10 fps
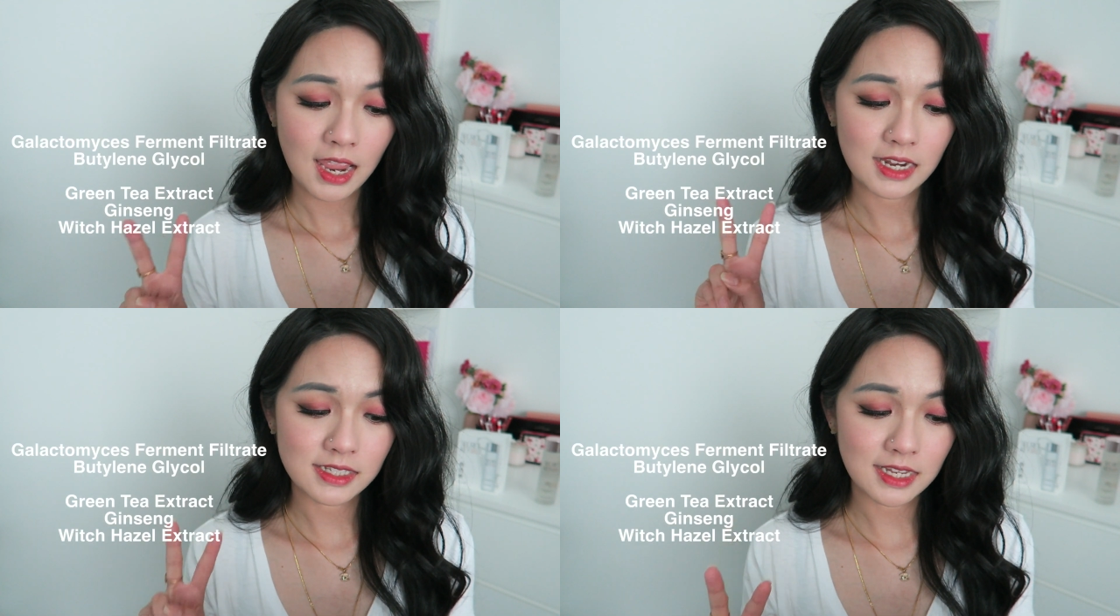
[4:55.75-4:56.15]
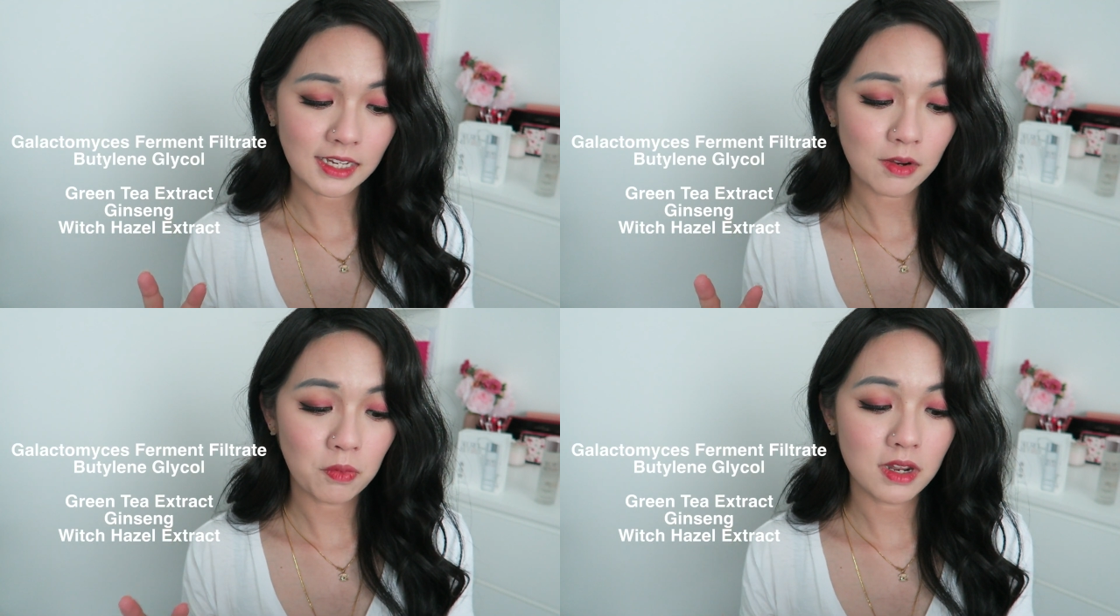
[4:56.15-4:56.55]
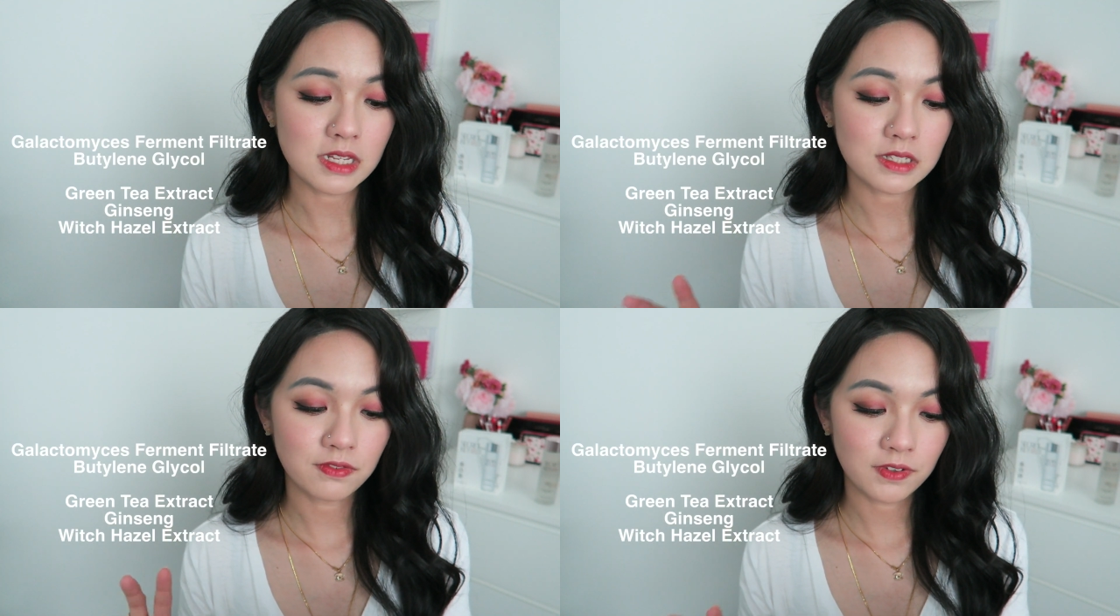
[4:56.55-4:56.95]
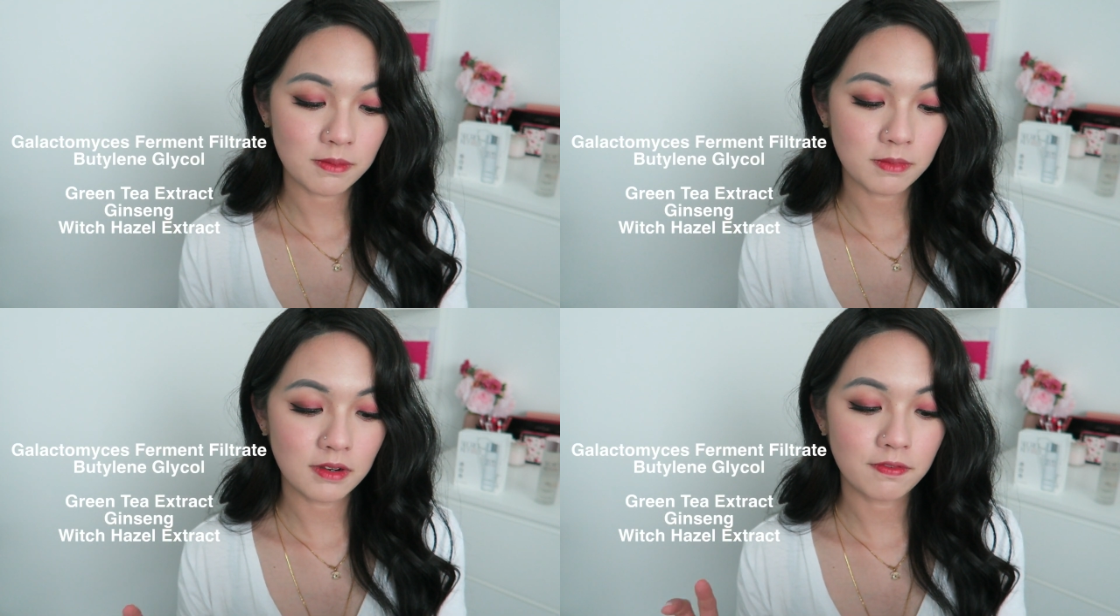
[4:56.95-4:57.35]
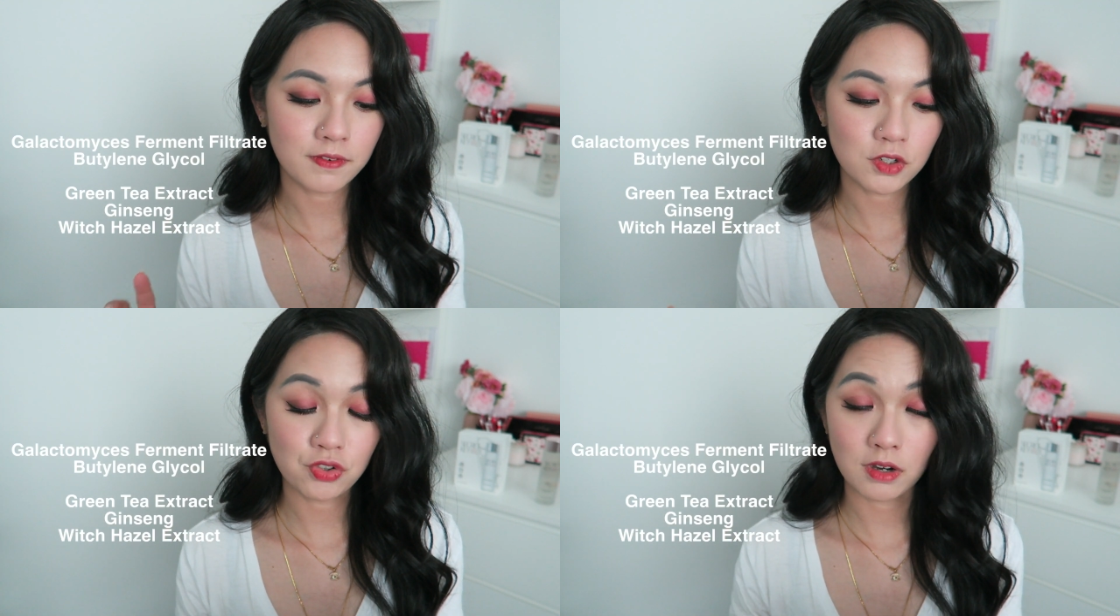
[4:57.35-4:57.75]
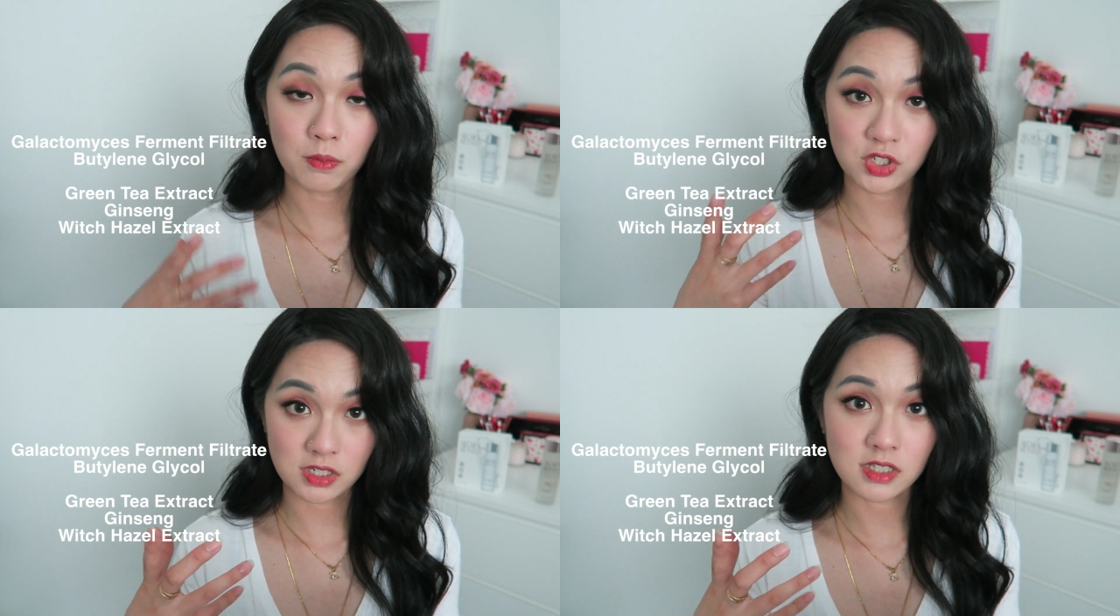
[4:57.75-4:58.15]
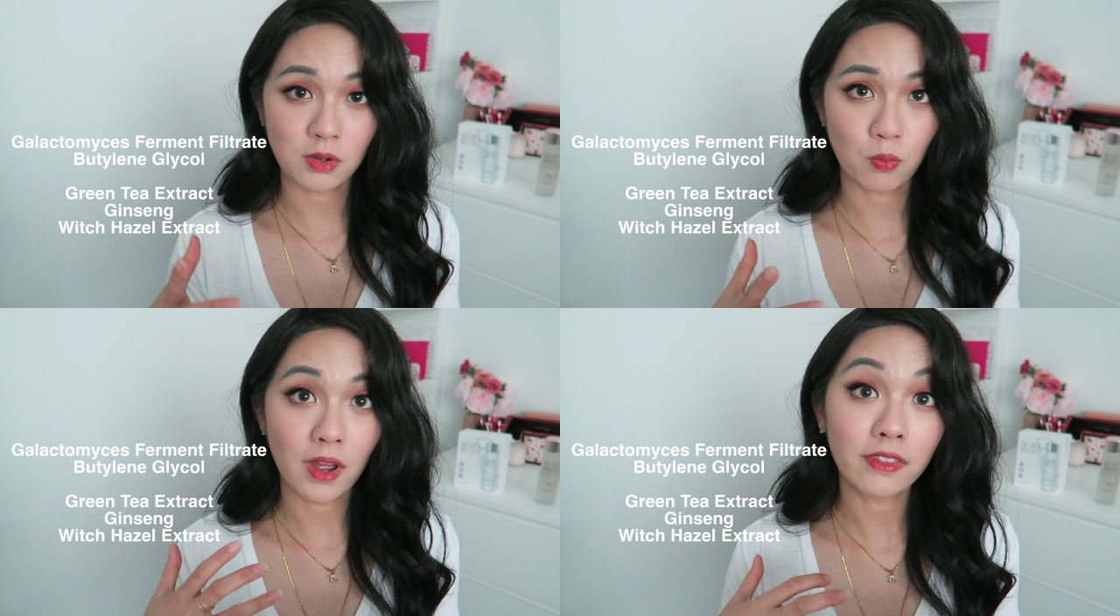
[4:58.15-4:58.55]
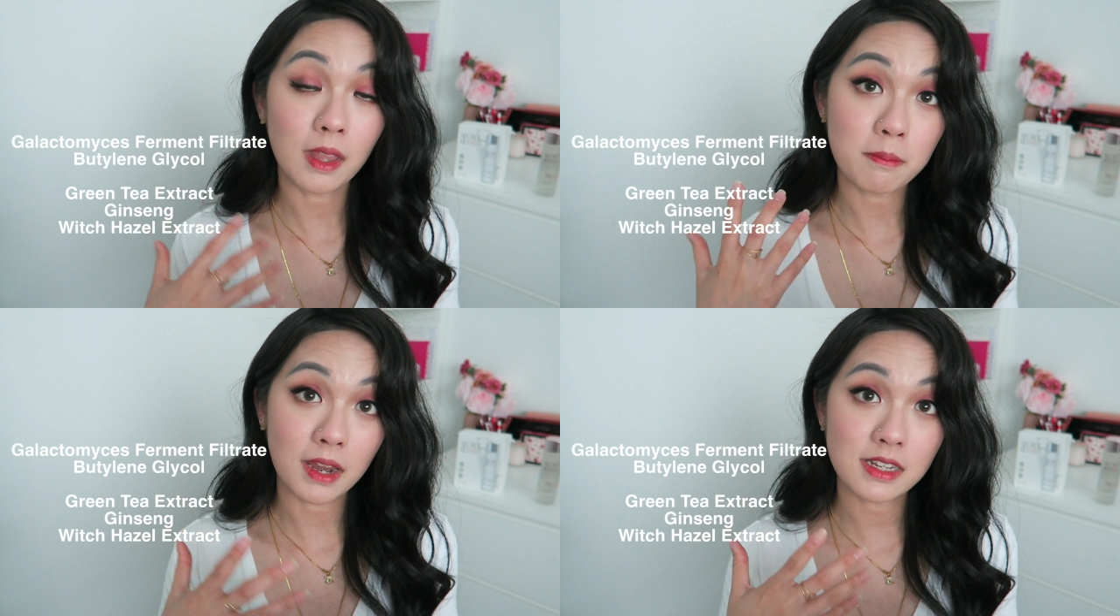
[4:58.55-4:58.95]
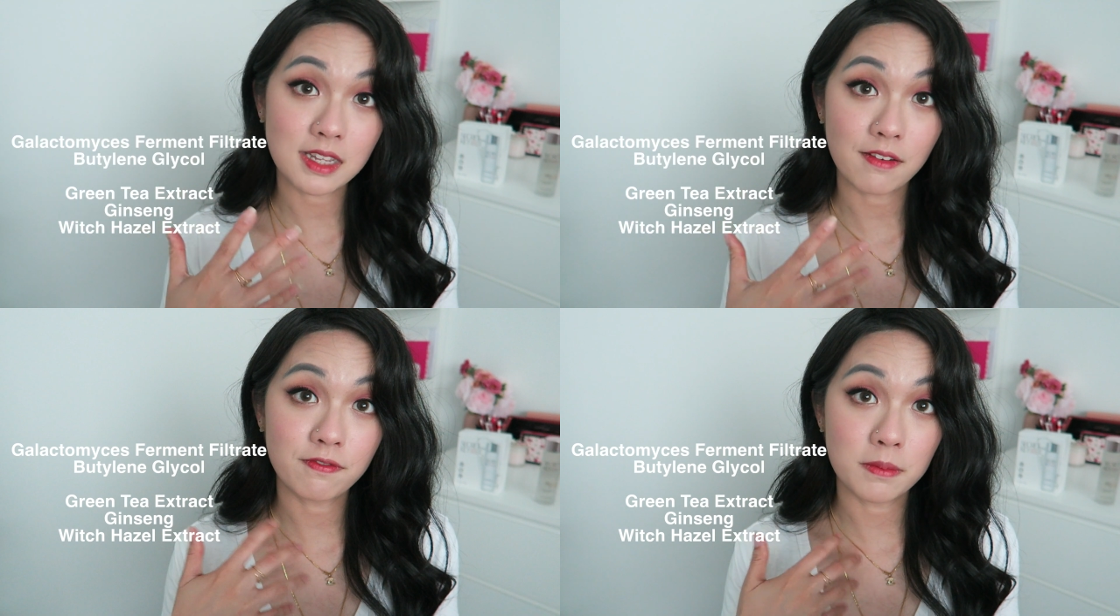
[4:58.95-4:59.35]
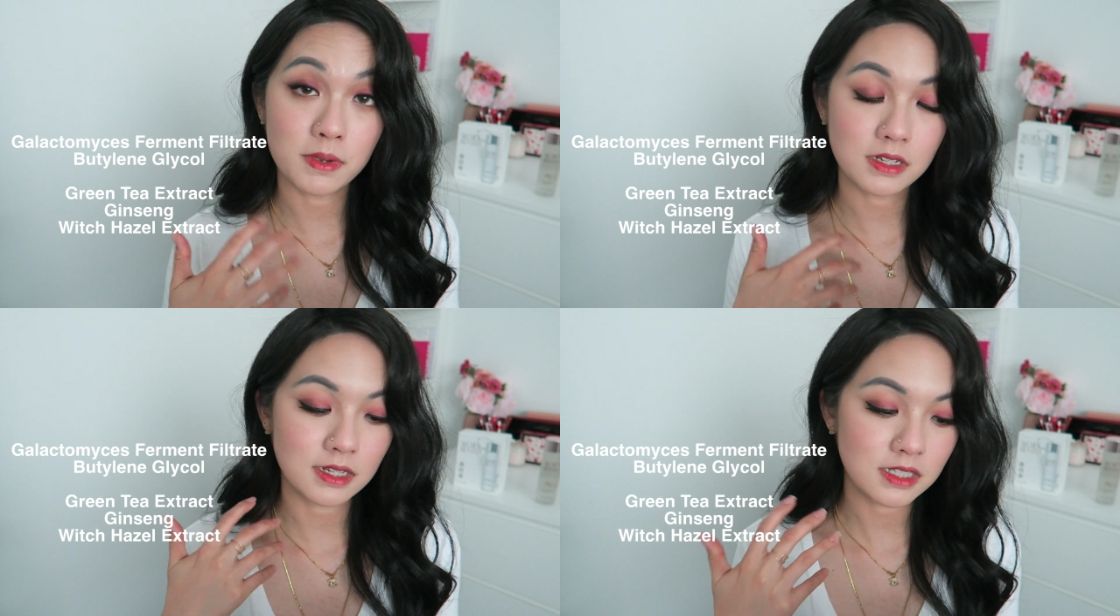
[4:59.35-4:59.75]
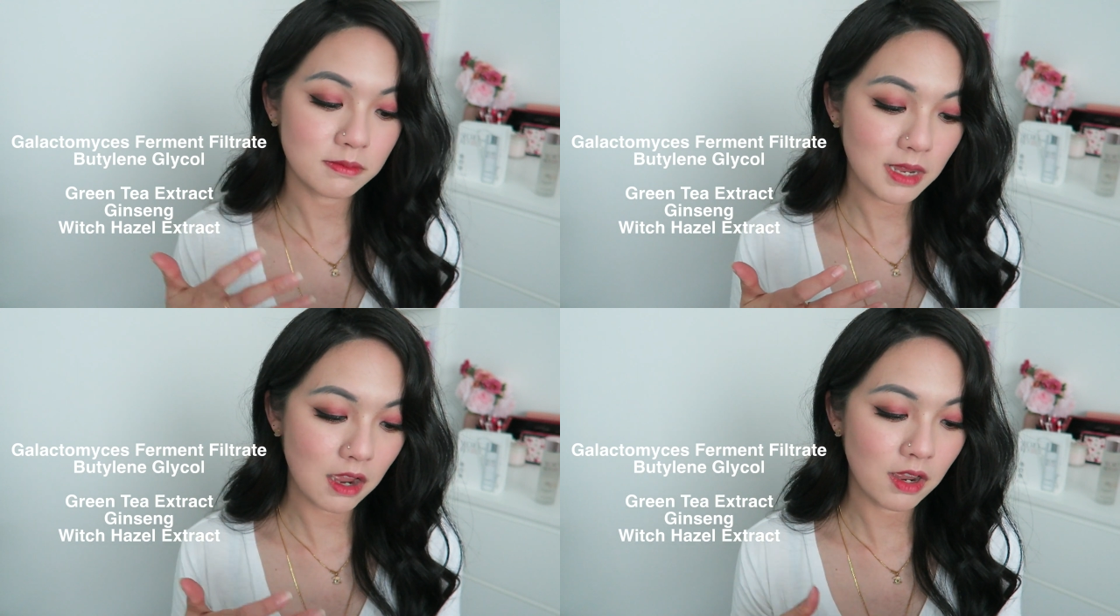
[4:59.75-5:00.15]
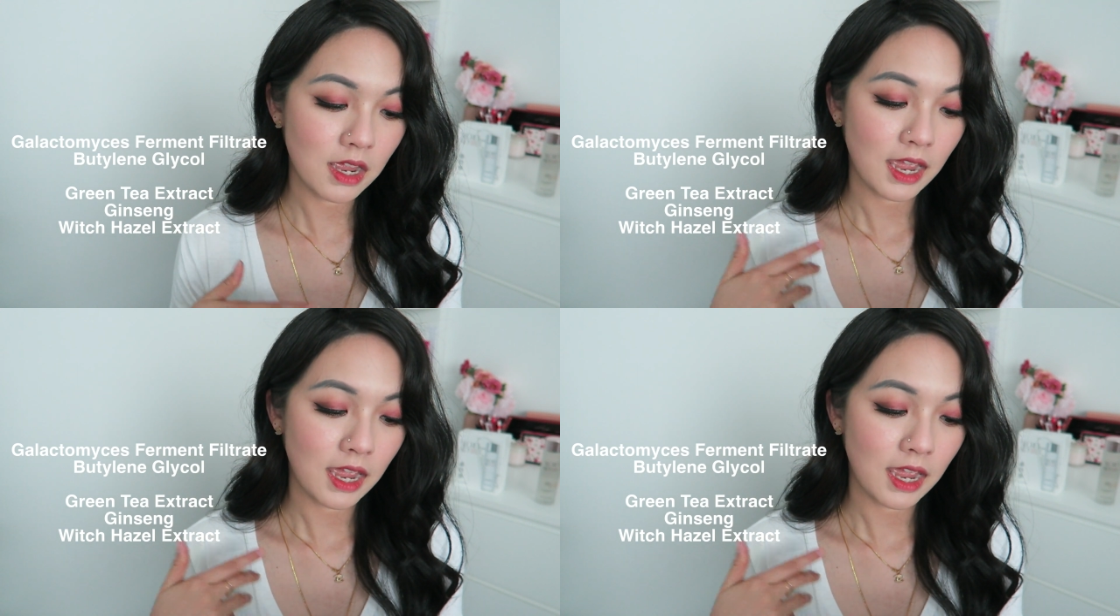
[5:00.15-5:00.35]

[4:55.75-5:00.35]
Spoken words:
and the second one is ferment filtrate, which is the one that makes that fermented smell,